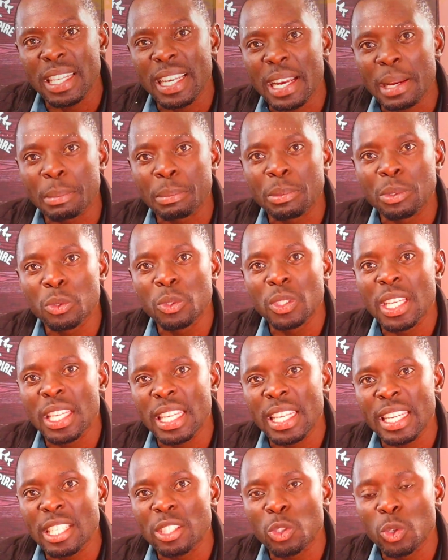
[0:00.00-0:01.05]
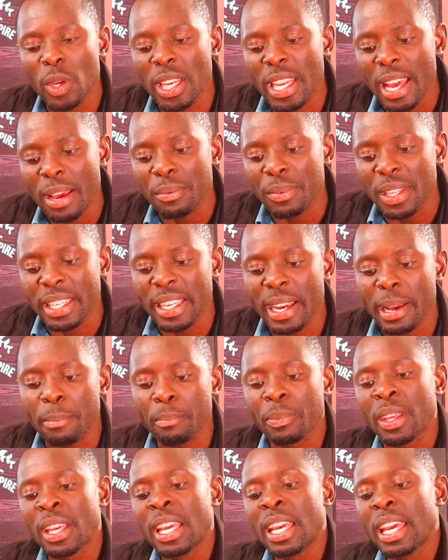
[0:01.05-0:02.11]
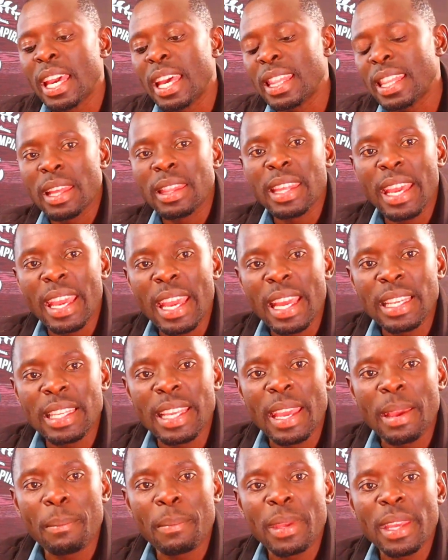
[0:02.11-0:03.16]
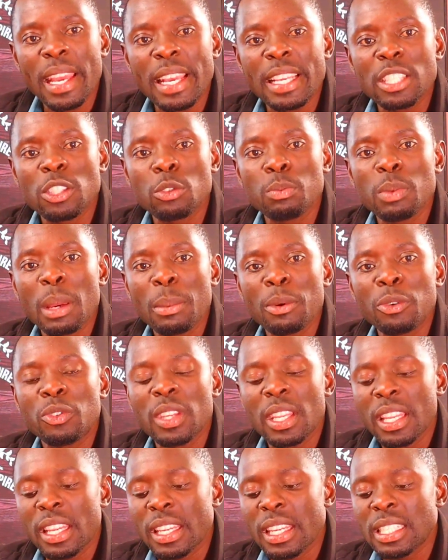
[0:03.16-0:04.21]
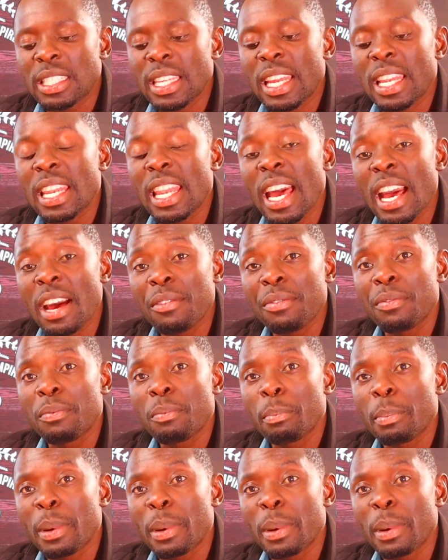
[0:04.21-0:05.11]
income to generate you enough income. And the end game here is to be able to generate enough